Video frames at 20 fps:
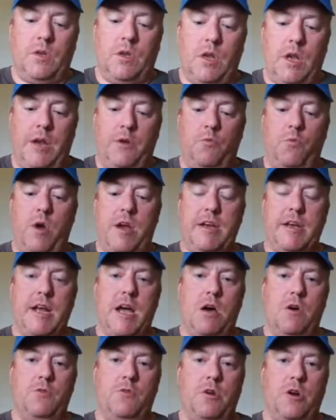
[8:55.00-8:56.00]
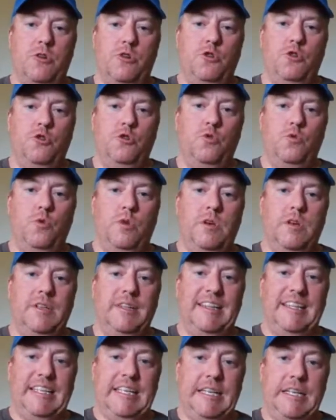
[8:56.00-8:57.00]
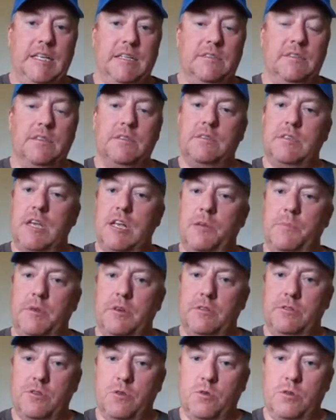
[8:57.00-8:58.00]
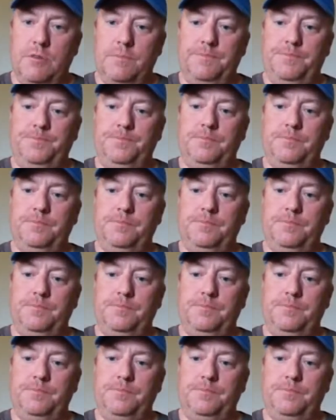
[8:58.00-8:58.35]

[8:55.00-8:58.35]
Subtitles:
And right now there are 2 leagues in the state of Minnesota.